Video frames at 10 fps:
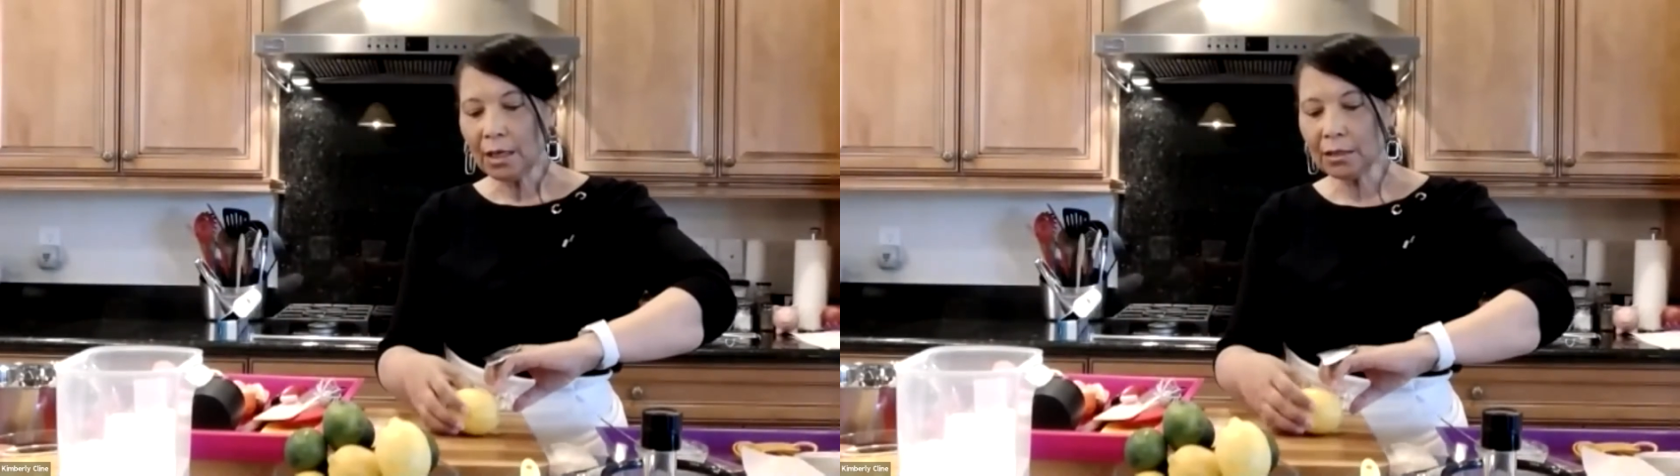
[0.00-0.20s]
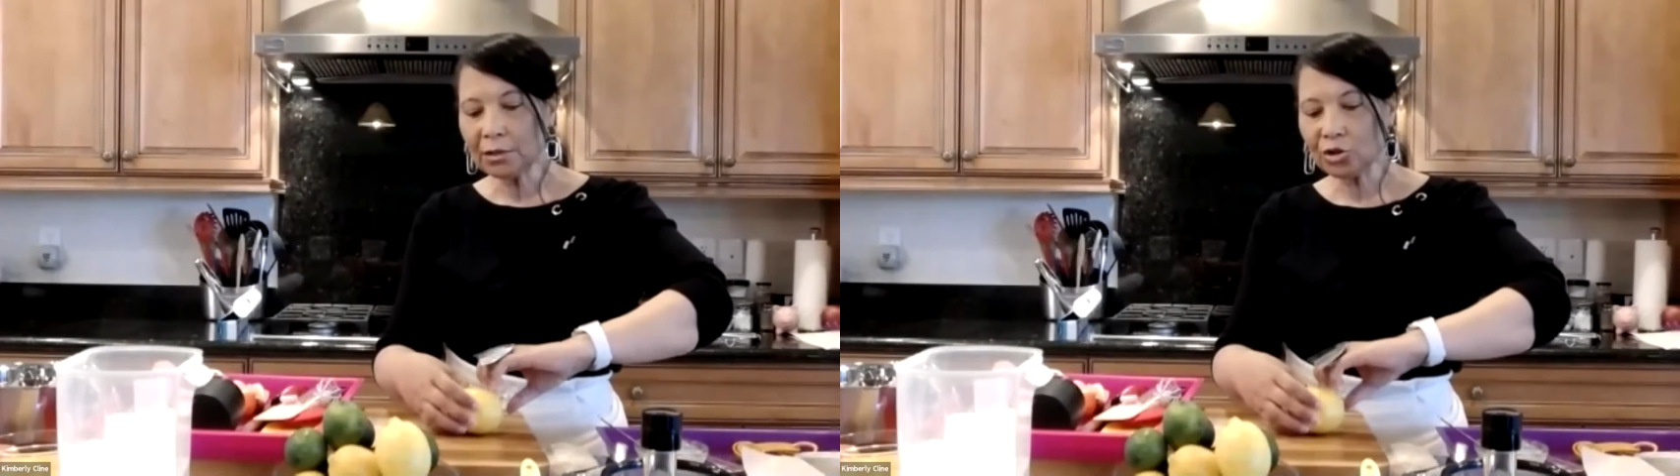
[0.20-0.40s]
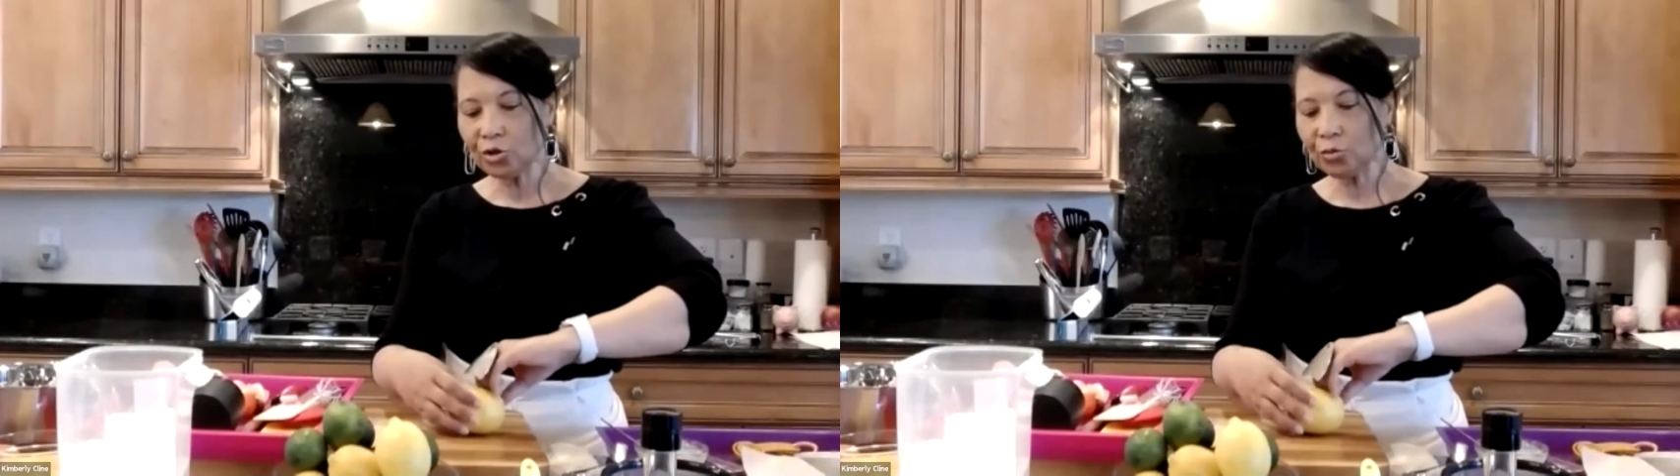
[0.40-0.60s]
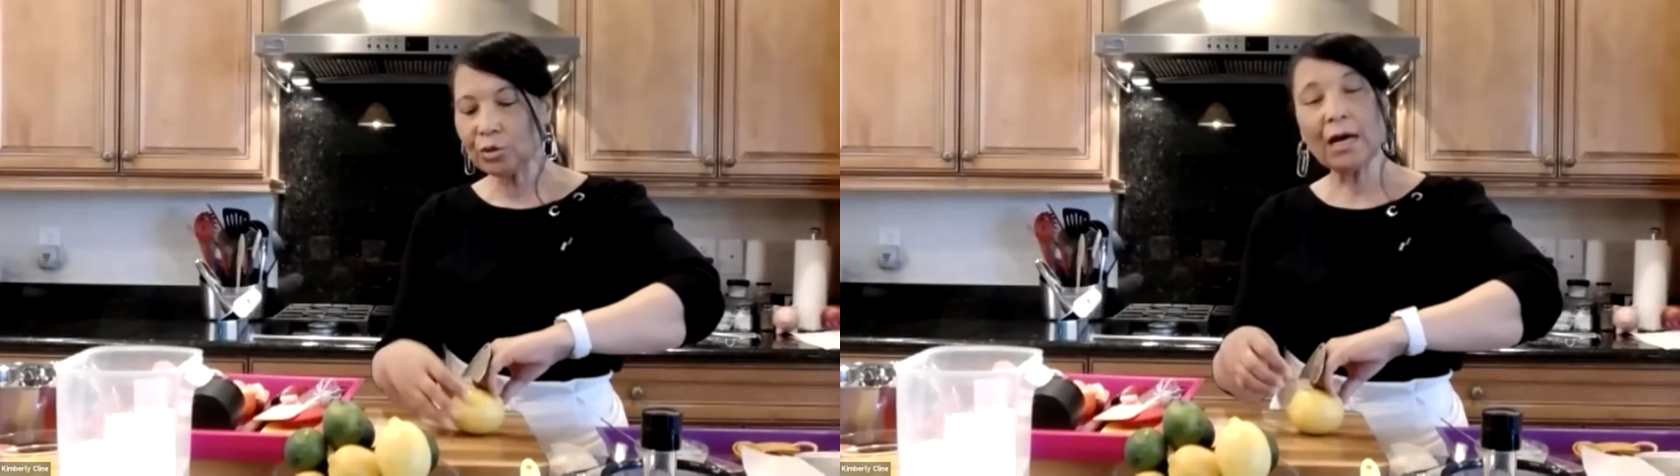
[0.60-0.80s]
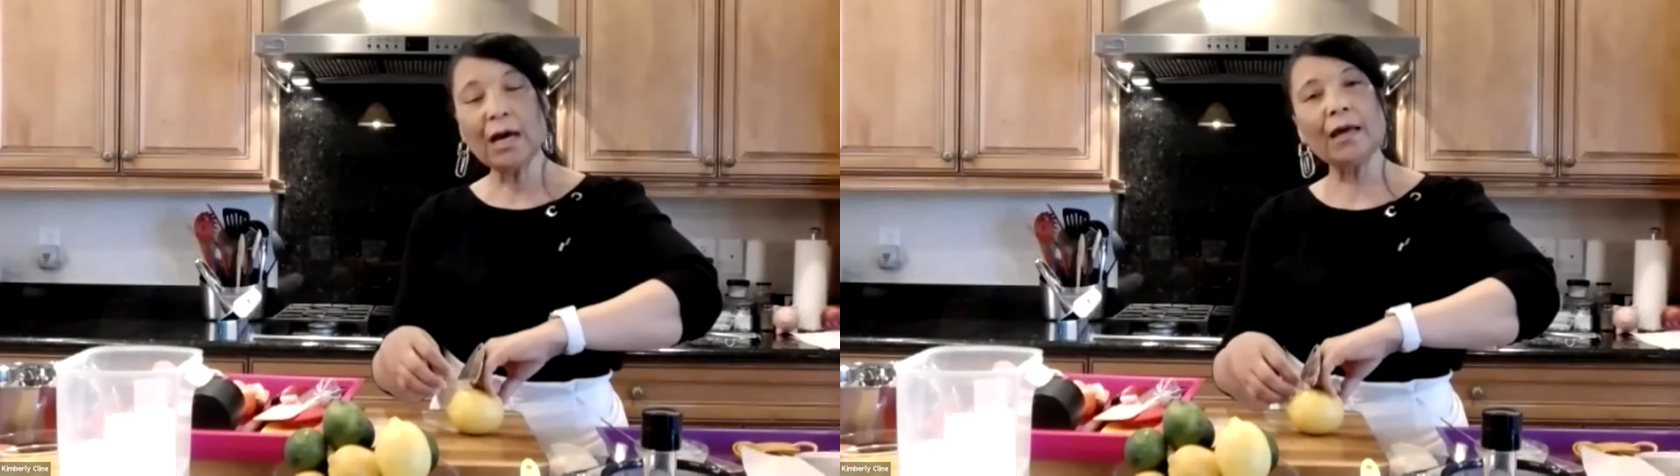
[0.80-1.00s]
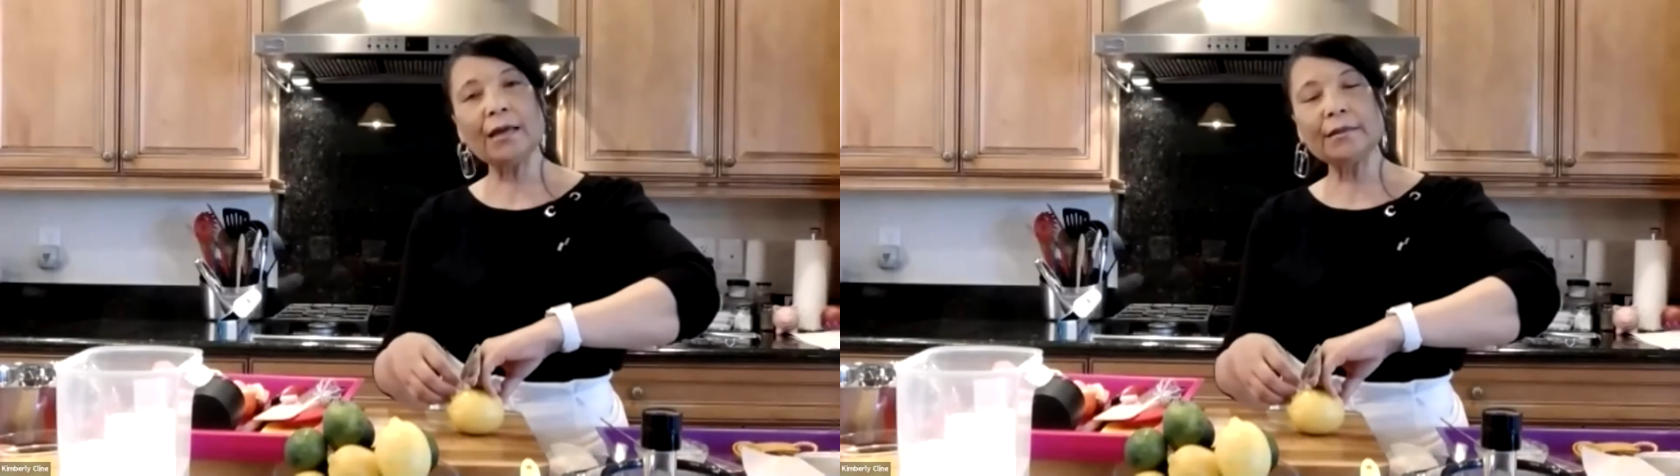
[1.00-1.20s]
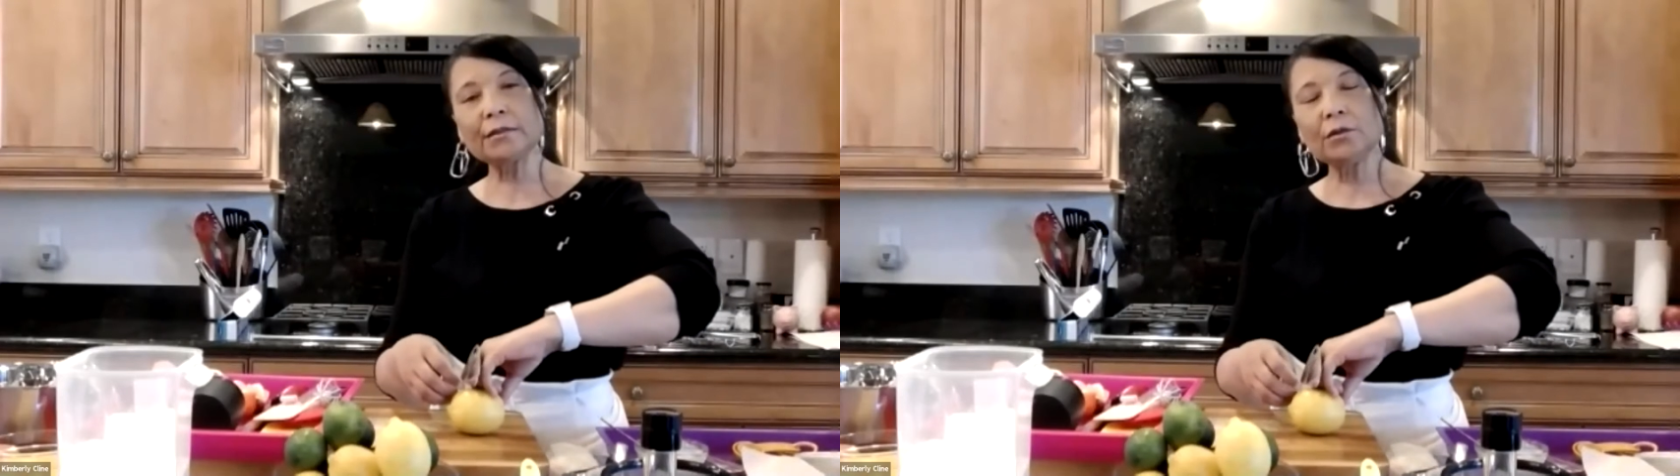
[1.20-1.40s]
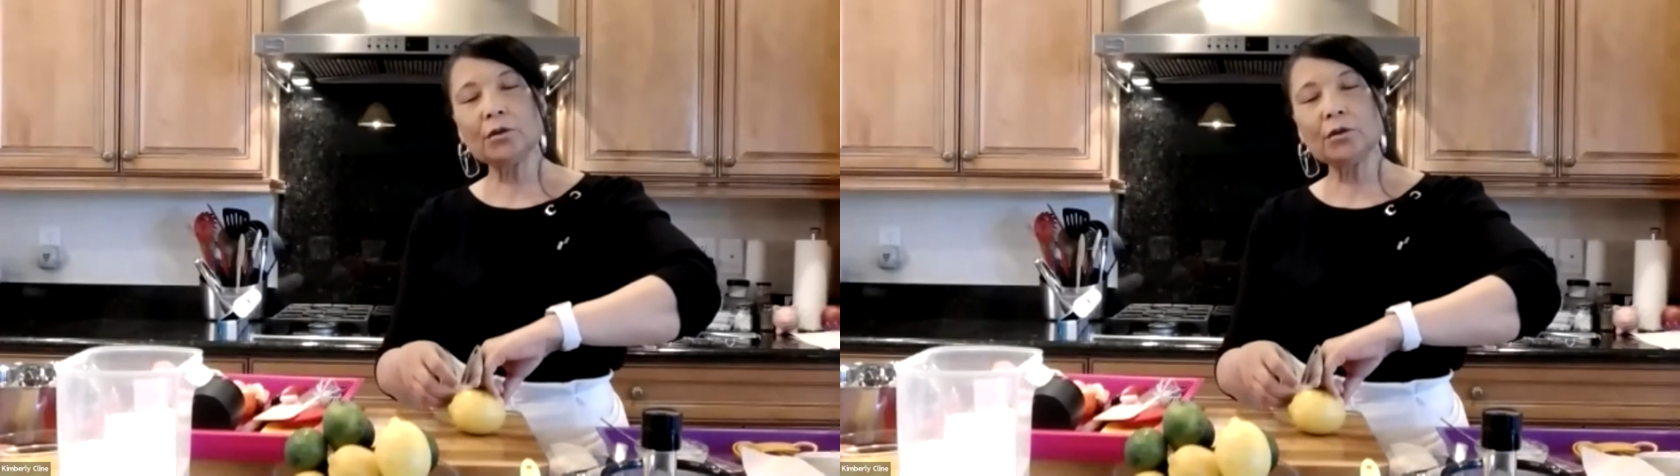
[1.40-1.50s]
and to cut